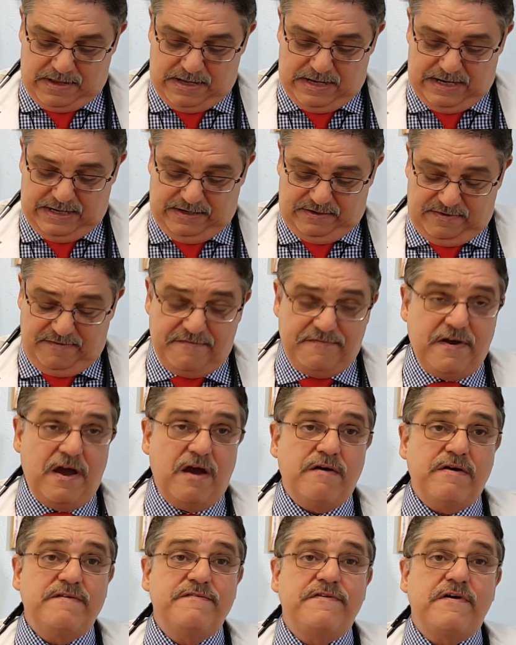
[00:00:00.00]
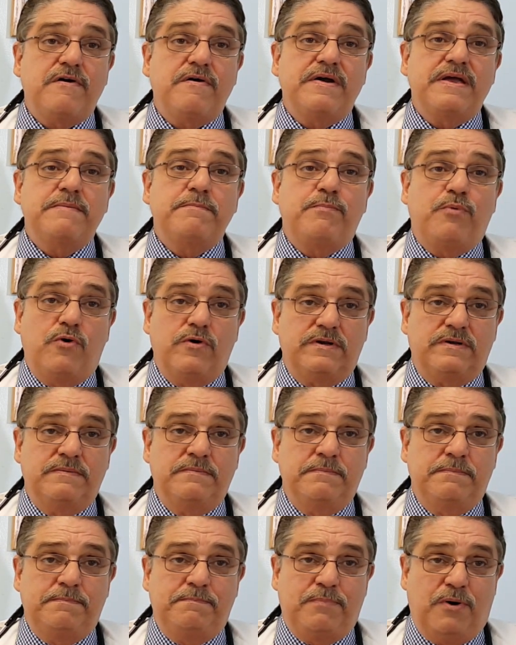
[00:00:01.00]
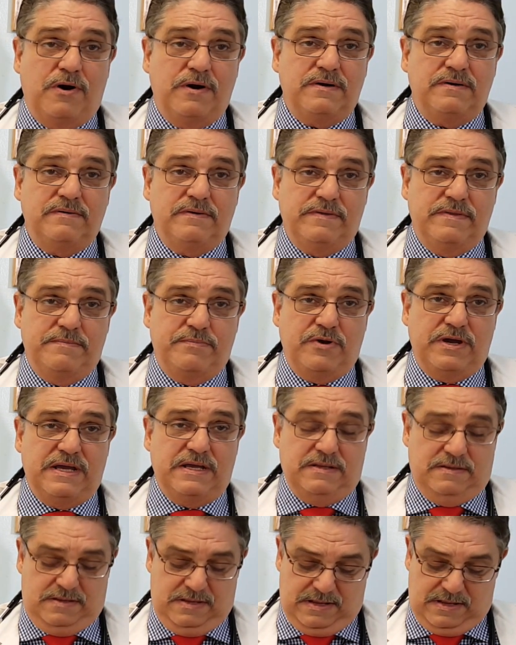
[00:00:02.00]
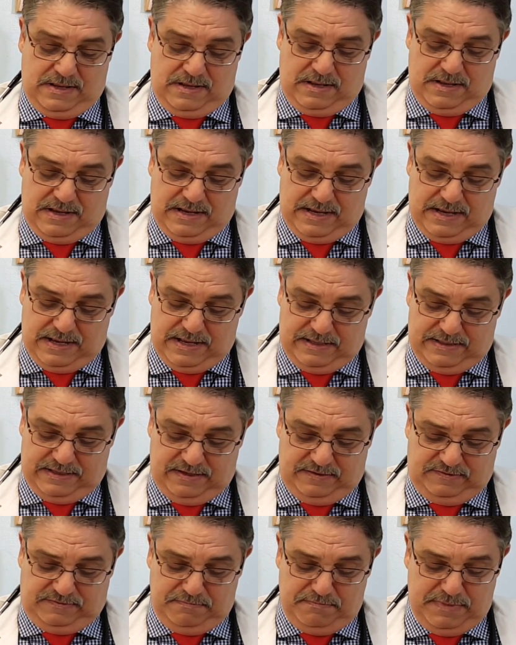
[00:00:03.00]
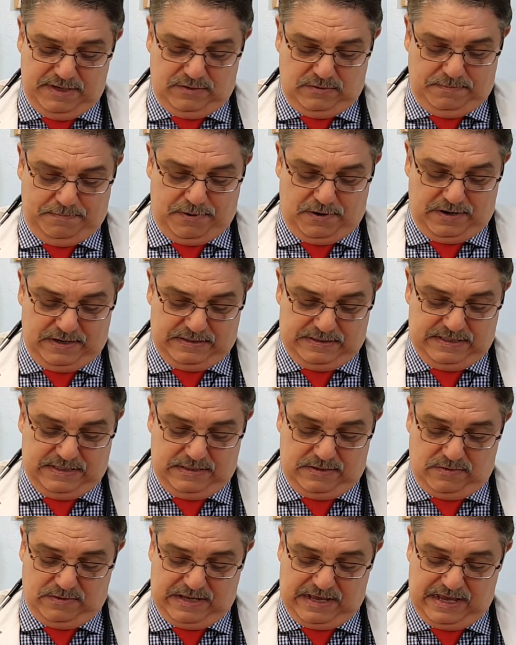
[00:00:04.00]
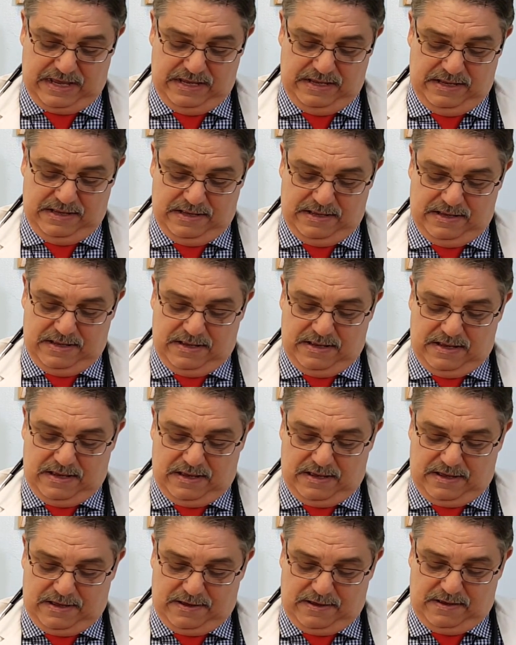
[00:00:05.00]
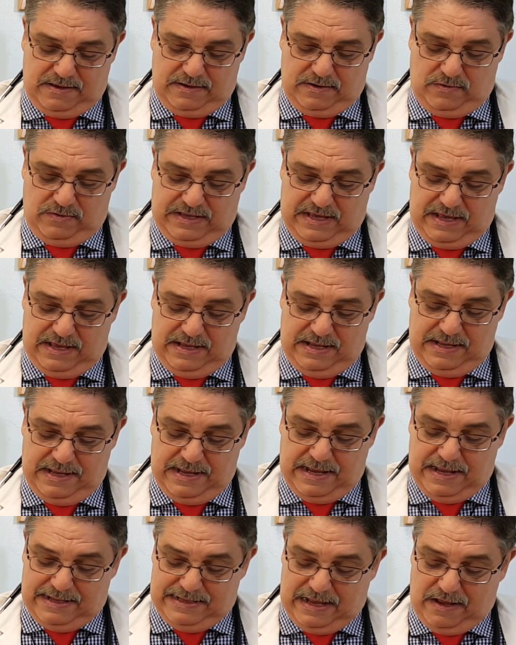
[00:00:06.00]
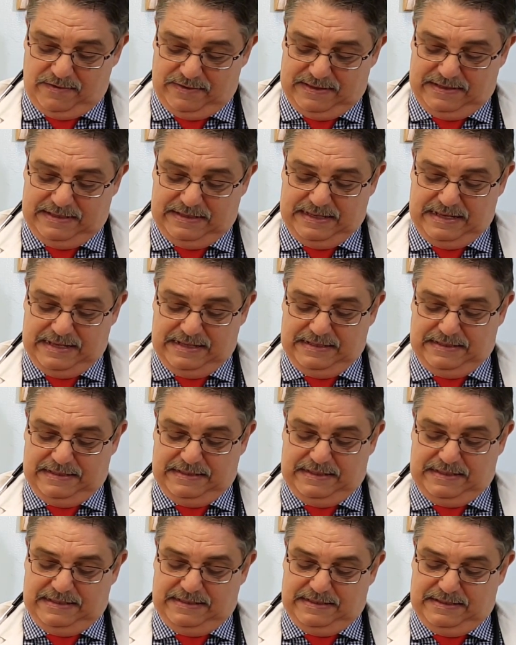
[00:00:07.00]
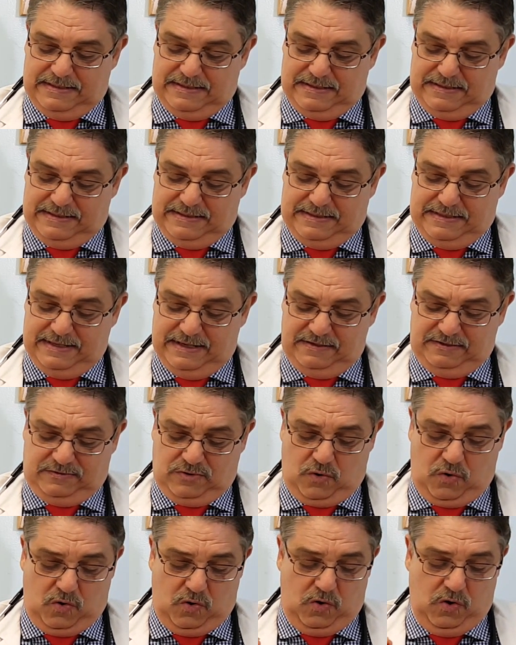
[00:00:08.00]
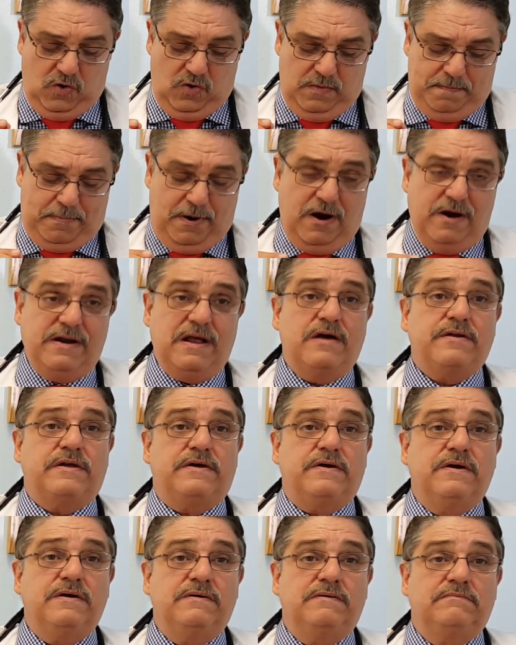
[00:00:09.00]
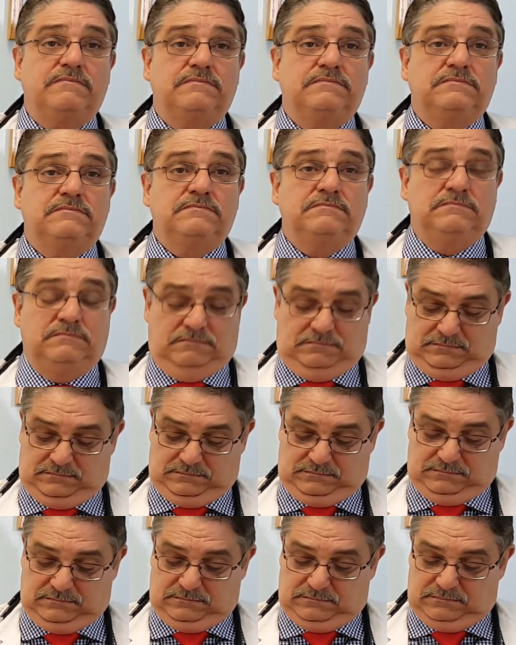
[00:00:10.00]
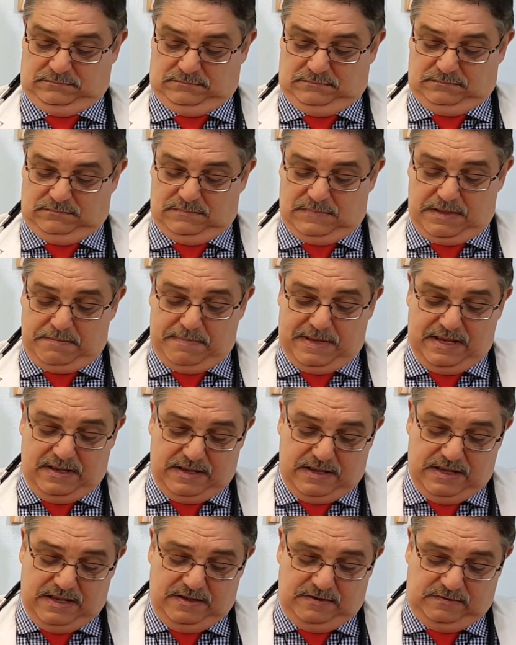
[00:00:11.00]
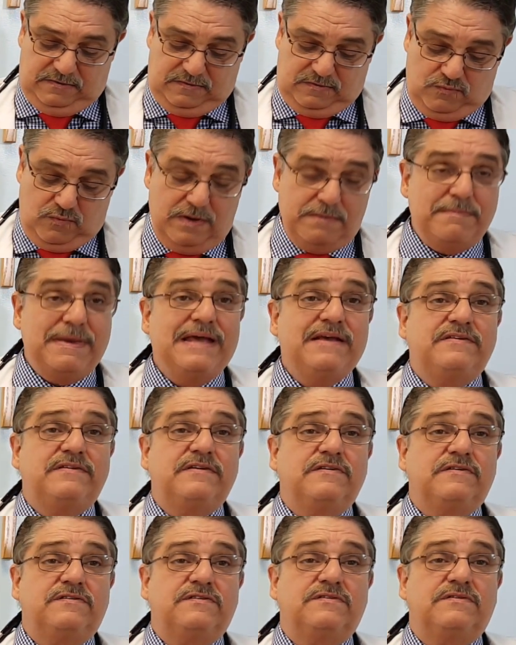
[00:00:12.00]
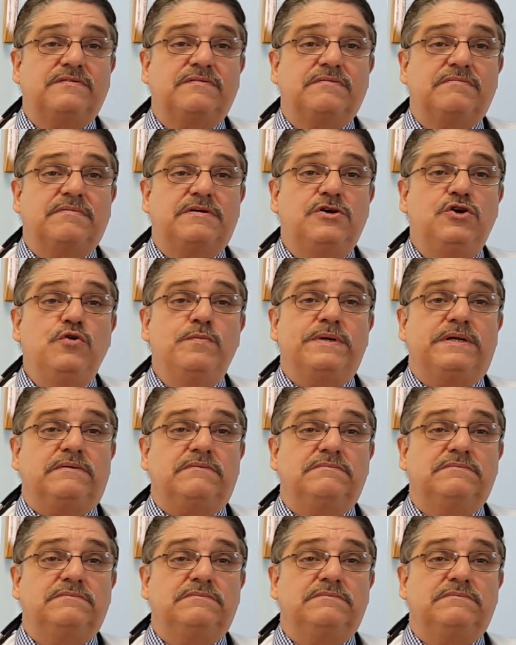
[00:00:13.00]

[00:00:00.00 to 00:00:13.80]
it is a very, very important part of the brain. This middle part, okay? Okay. Now, this whole part out here is what makes us human,